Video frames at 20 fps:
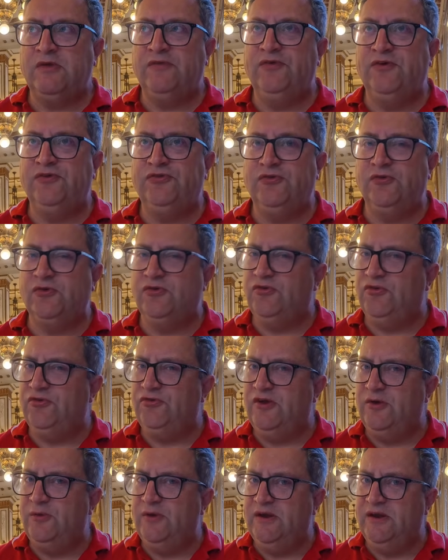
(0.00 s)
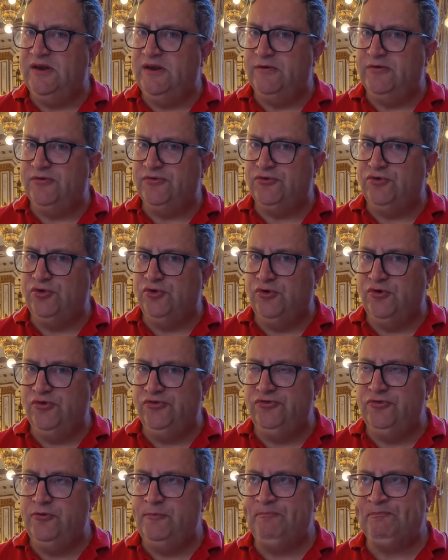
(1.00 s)
First of all, because it's nowhere near as
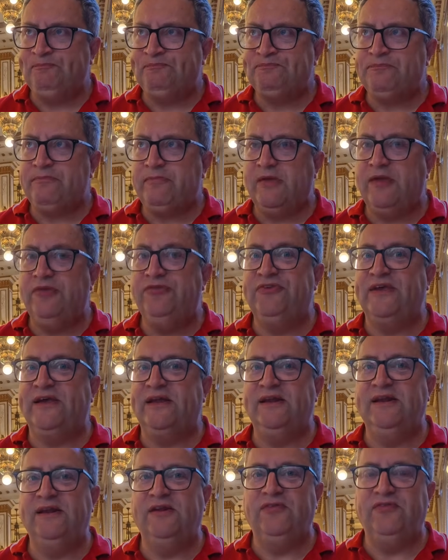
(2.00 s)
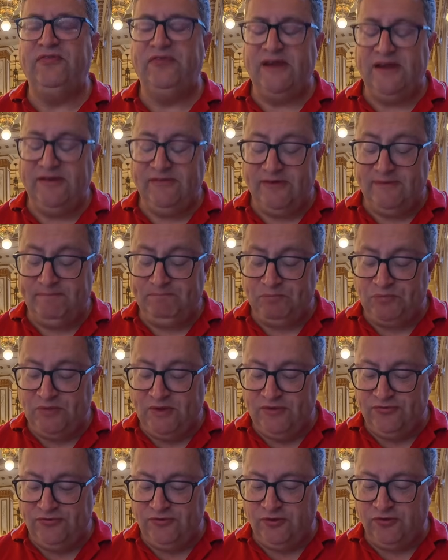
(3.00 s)
coarse. And secondly, the flavour
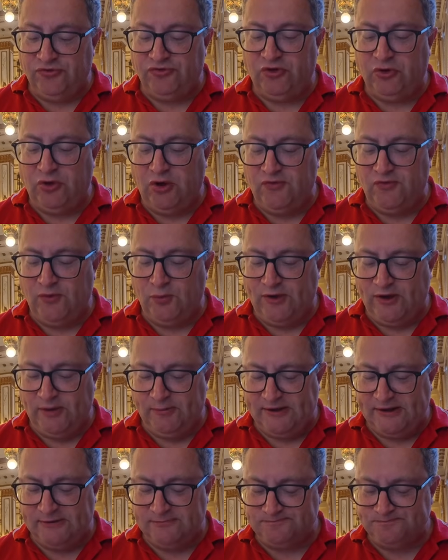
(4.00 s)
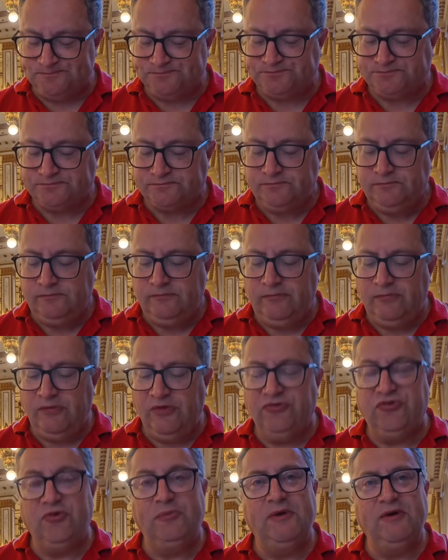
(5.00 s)
is not so overwhelming.
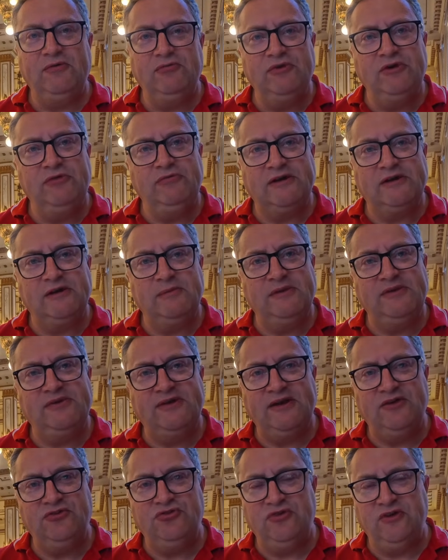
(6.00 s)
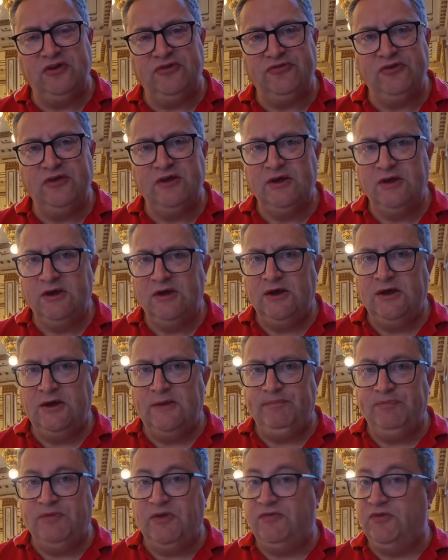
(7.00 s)
So my real recommendation is,
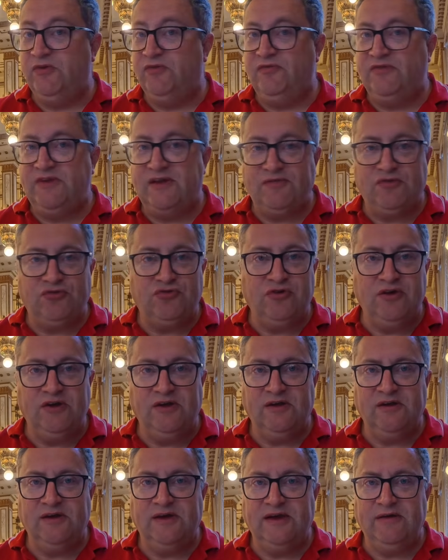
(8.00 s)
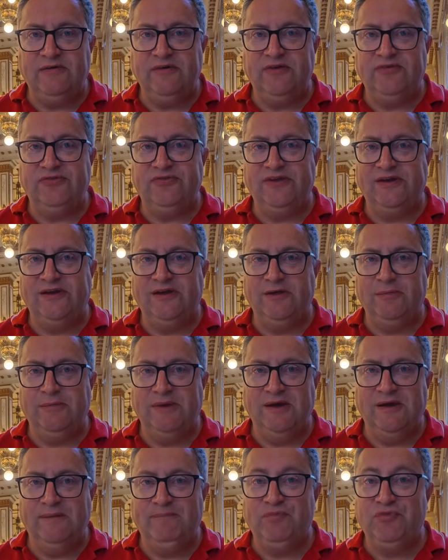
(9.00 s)
if you've never tried Hungarian
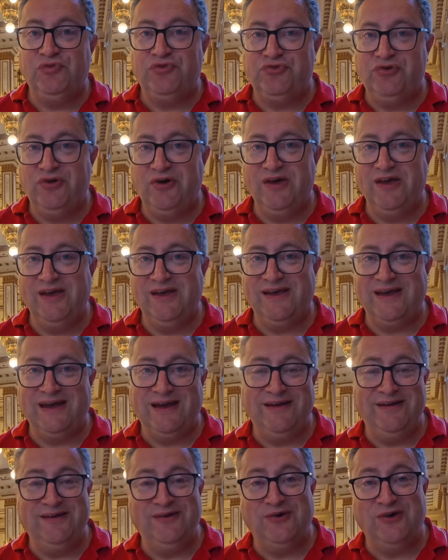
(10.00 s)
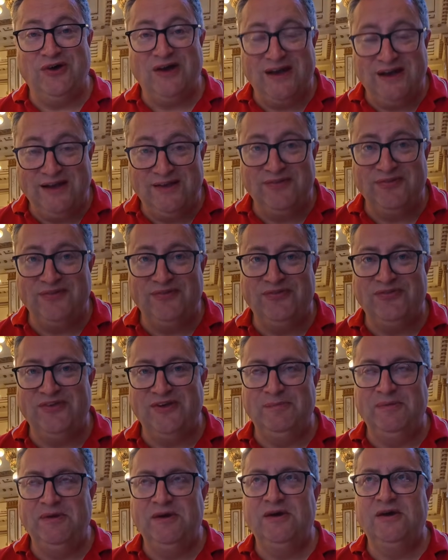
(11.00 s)
salami, try and get your hands on
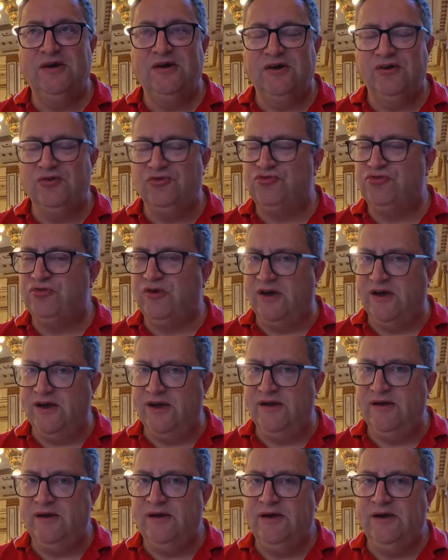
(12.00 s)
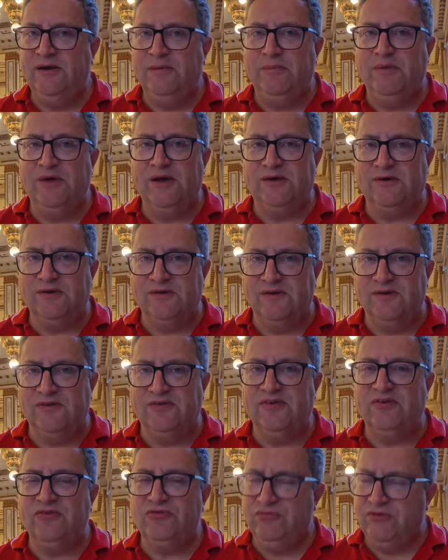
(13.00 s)
some and try it. My
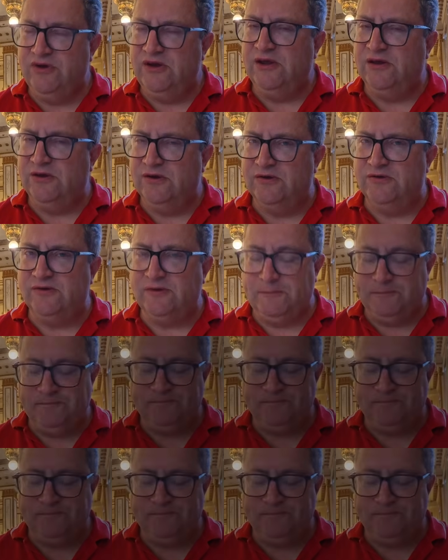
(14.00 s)
goodness, it's really good.